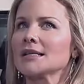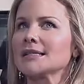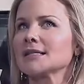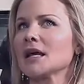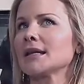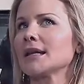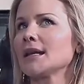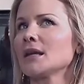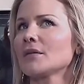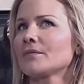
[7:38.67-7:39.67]

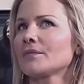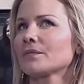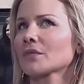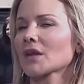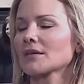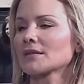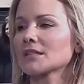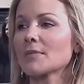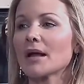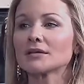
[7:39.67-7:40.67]
Sunny,
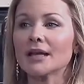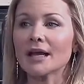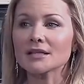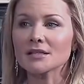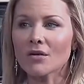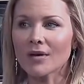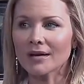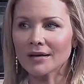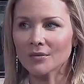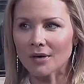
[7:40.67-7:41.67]
spelled
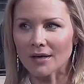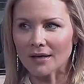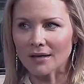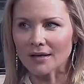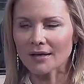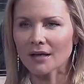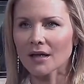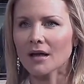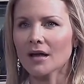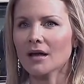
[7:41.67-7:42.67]
S-O-N-N-Y,
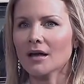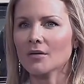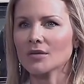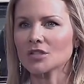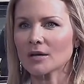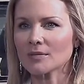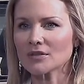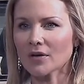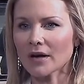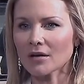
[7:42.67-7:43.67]
with
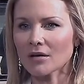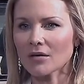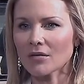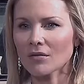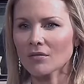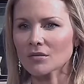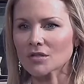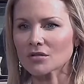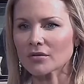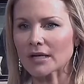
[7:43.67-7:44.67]
James Franco,
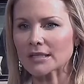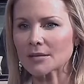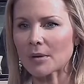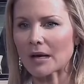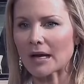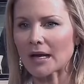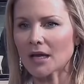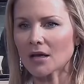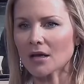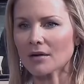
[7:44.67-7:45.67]
was directed
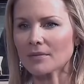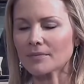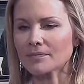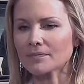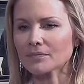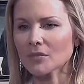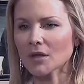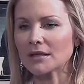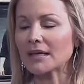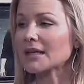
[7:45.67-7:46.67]
by
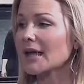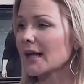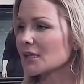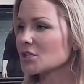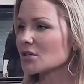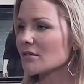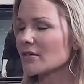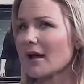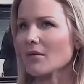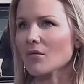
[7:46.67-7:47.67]
Nick Cage.
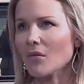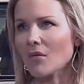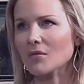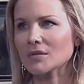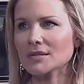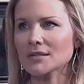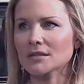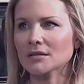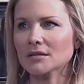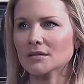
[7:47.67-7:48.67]
That role
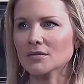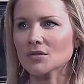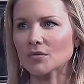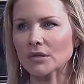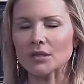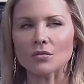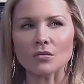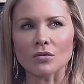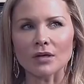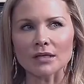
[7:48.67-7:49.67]
was really
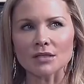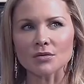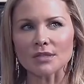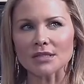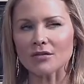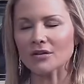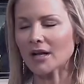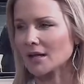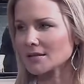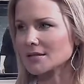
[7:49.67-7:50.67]
cool. I got to do a
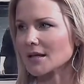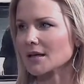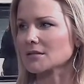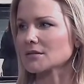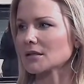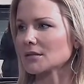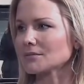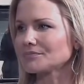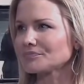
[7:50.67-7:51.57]
Southern accent, and